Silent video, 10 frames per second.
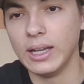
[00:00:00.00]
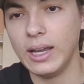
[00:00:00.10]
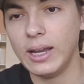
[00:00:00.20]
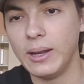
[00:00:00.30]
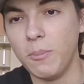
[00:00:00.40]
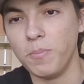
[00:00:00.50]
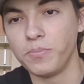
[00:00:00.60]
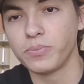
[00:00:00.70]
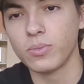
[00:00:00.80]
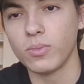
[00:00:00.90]
And
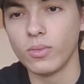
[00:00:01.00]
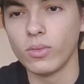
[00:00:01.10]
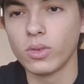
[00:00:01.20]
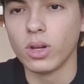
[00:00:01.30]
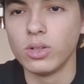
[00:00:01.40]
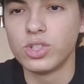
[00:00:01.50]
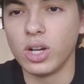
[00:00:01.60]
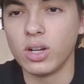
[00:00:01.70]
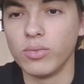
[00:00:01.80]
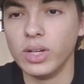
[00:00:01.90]

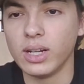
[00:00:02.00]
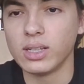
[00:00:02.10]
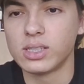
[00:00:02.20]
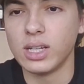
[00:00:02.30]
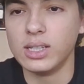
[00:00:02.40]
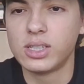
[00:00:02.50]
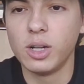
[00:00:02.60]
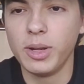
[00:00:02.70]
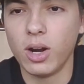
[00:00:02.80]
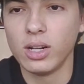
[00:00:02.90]
John Enriquez says it's
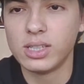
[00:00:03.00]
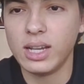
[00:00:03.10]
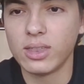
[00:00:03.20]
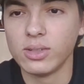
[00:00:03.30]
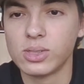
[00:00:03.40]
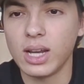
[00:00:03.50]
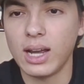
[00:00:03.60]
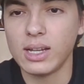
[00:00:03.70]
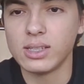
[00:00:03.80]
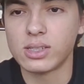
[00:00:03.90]
going to be hard to get those
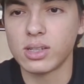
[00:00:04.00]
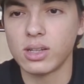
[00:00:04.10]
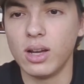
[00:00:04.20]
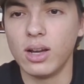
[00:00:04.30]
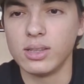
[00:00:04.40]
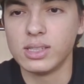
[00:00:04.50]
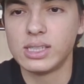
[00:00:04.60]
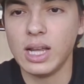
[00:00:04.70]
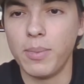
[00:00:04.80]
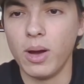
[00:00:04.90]
guys to
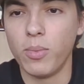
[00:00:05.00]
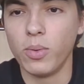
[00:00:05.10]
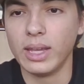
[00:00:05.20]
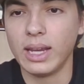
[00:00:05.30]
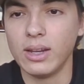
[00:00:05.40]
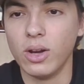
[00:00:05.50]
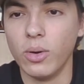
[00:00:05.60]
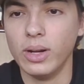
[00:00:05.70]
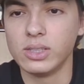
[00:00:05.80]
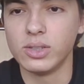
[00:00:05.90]
step up when they get
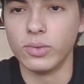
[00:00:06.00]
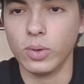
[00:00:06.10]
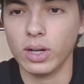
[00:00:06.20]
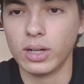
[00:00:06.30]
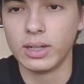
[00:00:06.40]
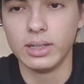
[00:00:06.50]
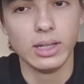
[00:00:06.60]
no innings of work.